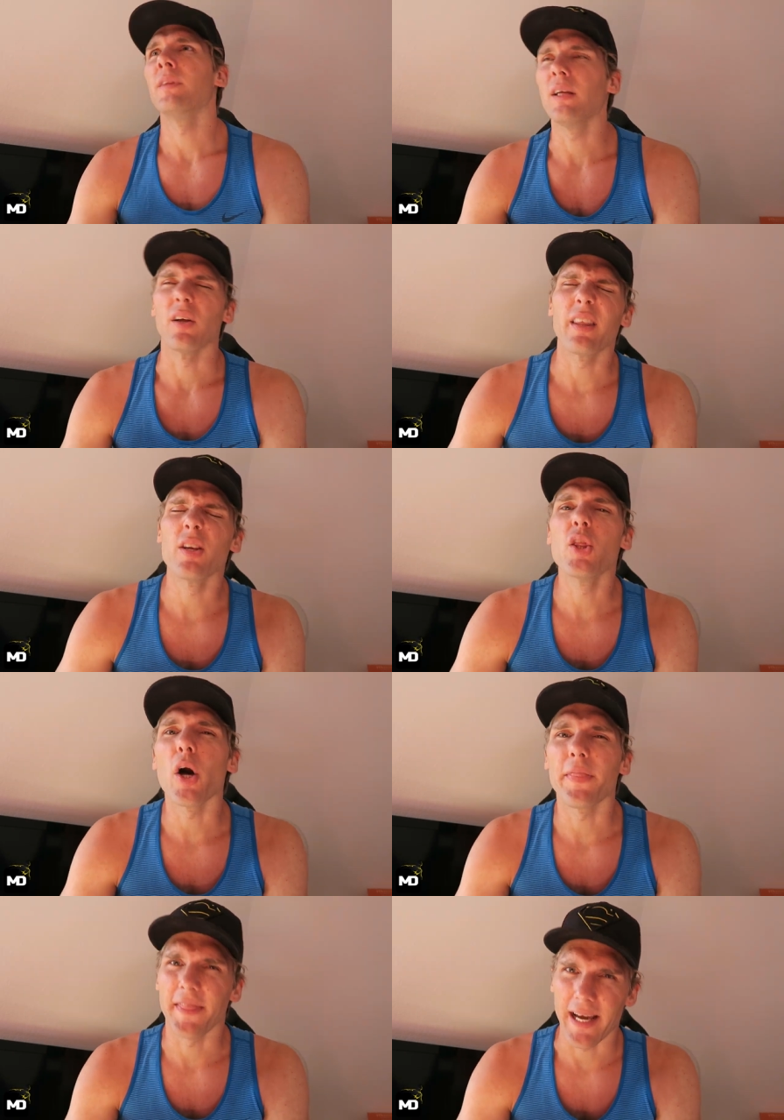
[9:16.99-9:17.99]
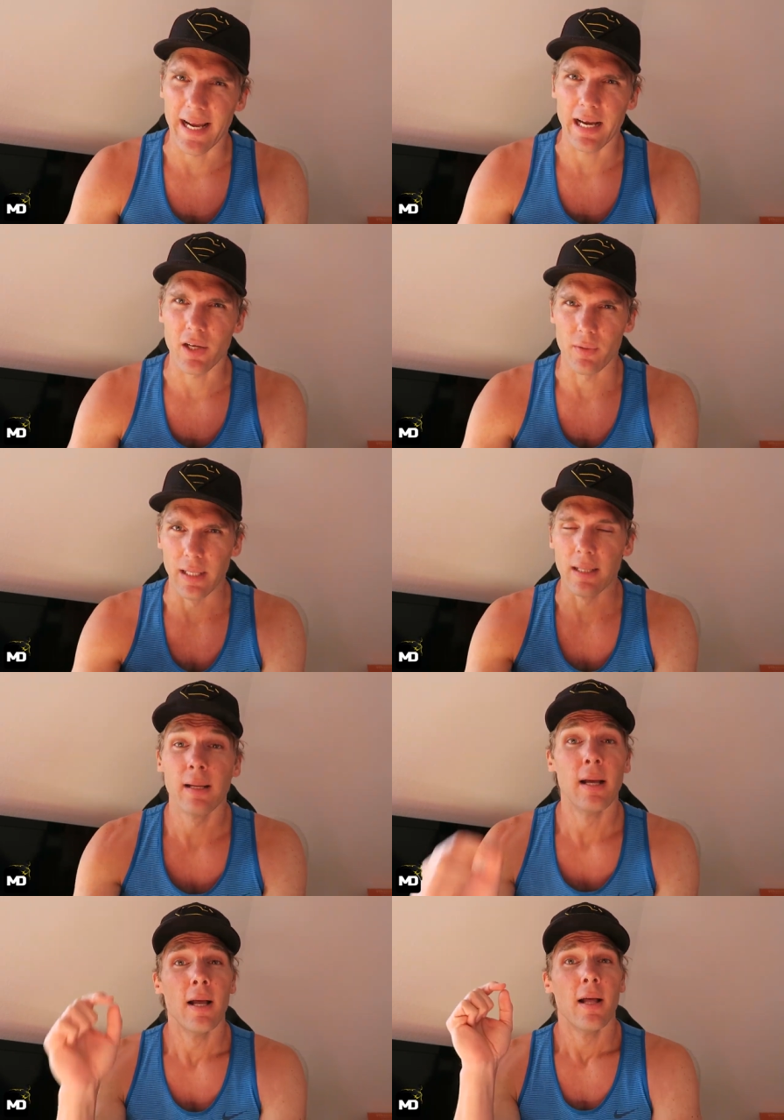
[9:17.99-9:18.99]
you know, they're not that accurate.
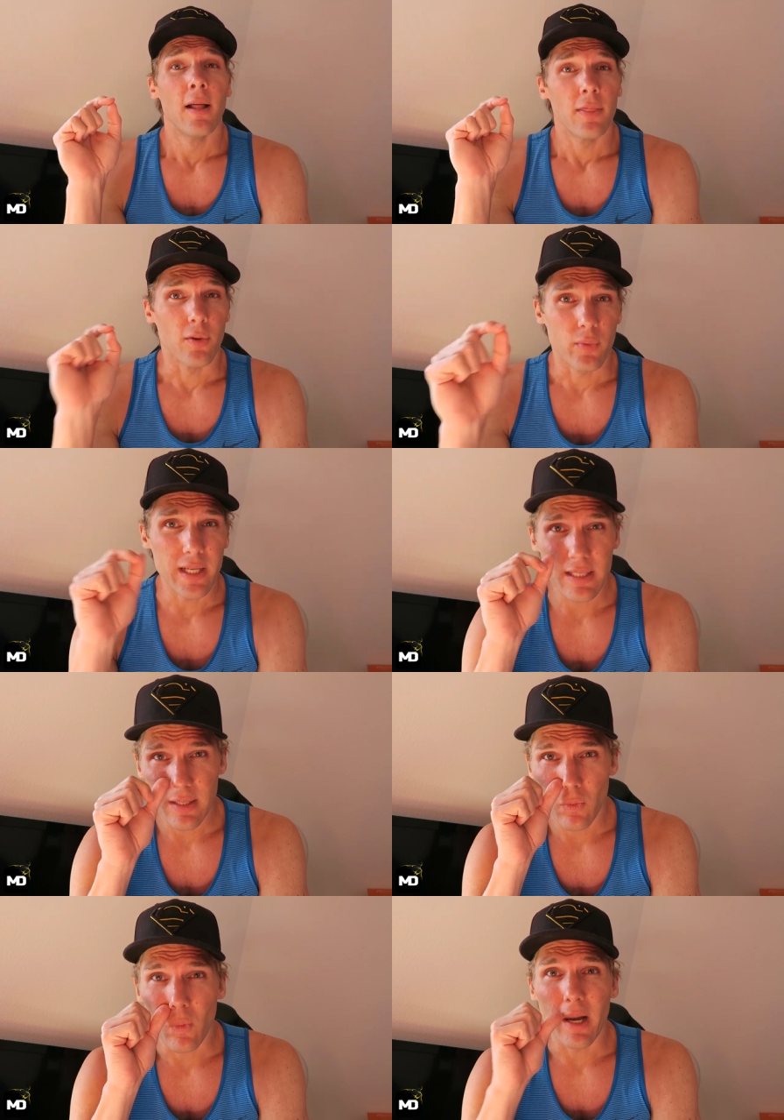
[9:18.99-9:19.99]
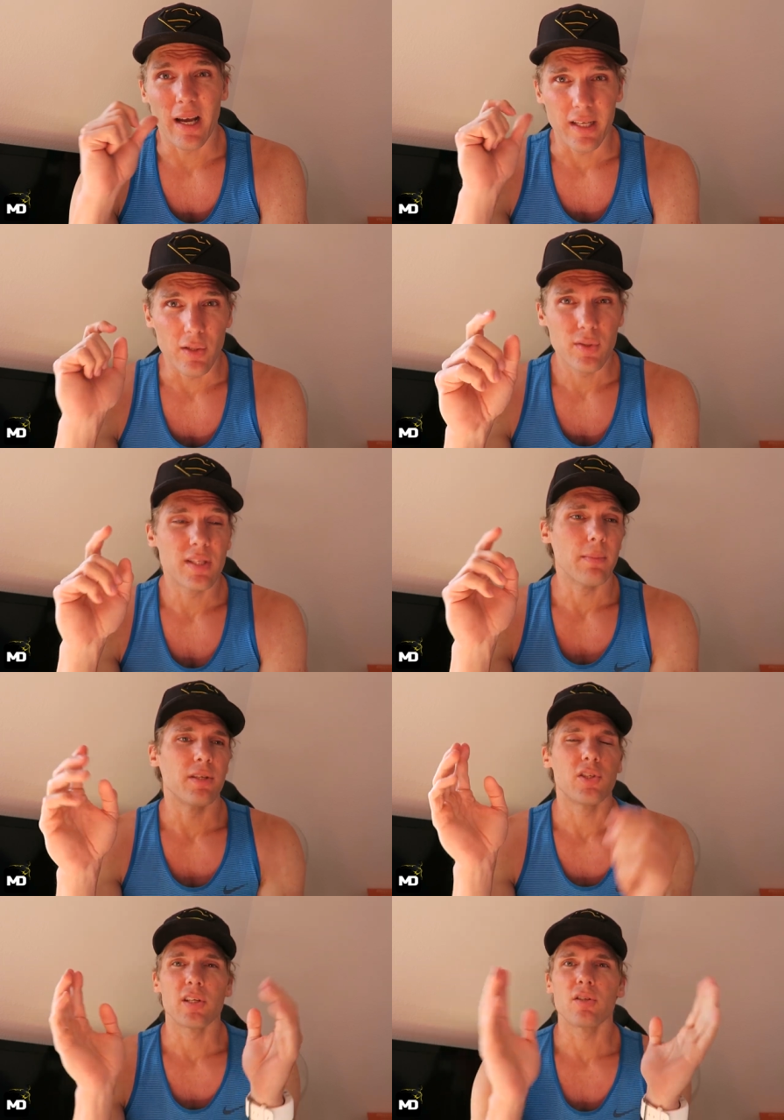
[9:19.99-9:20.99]
The reason why I use them
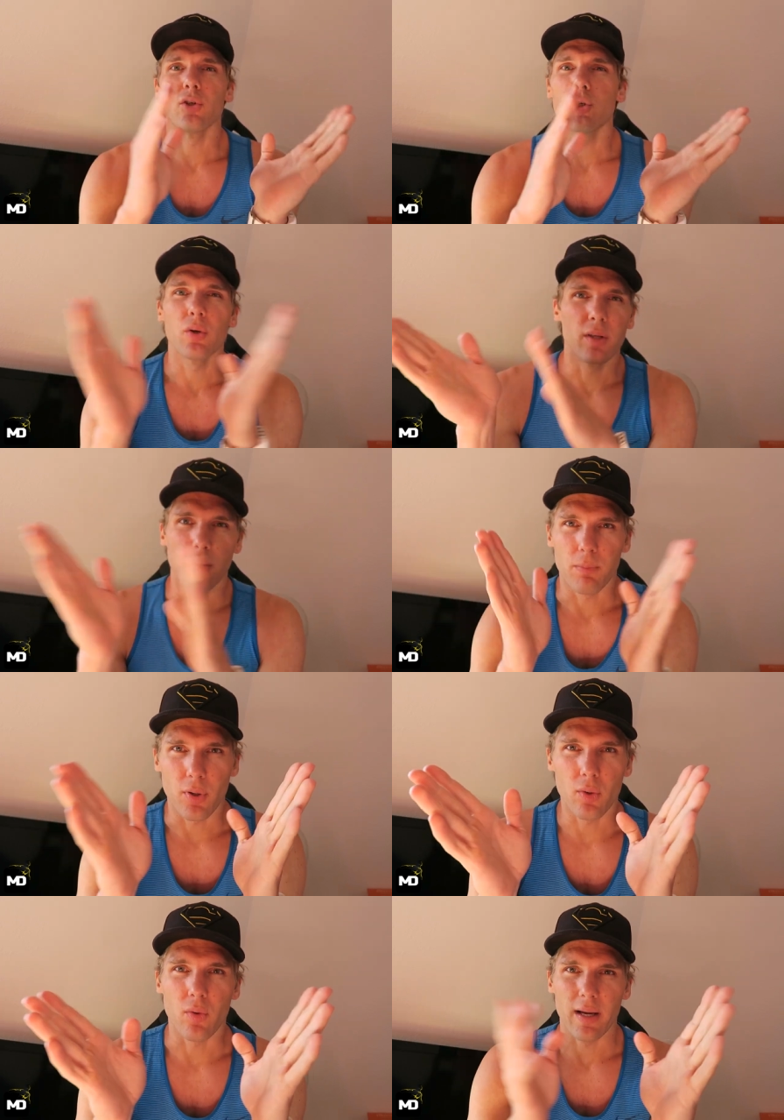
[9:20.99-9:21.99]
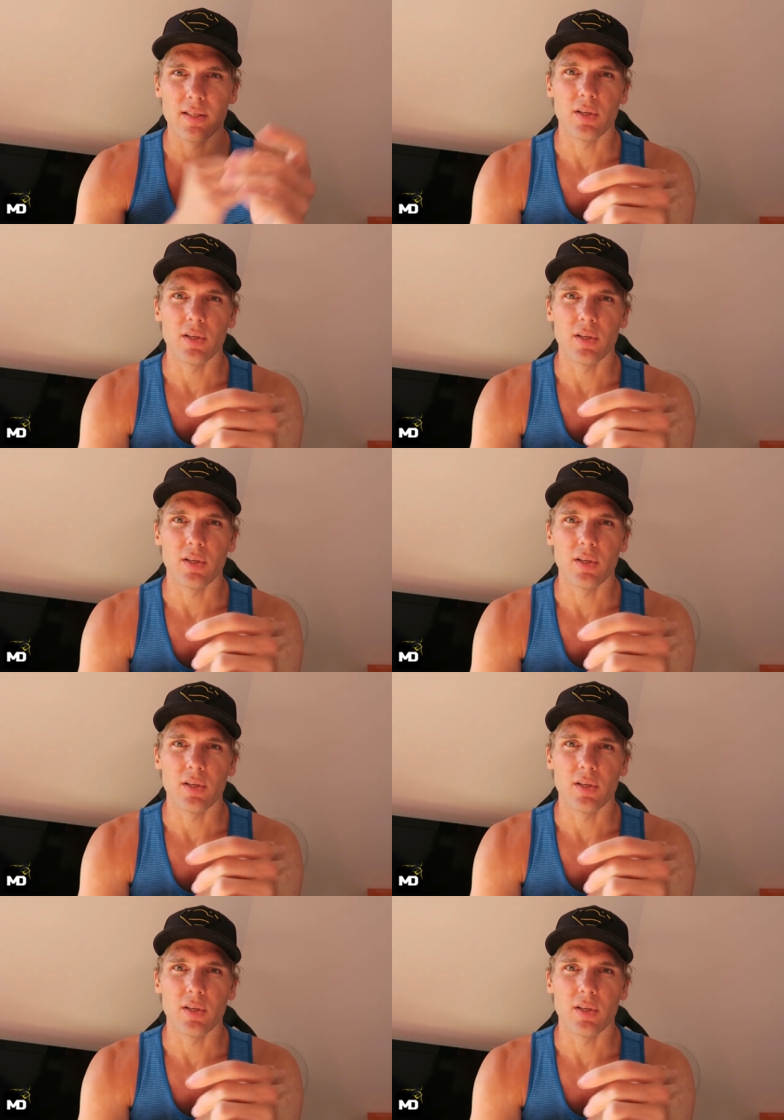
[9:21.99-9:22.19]
is just to show you the progress.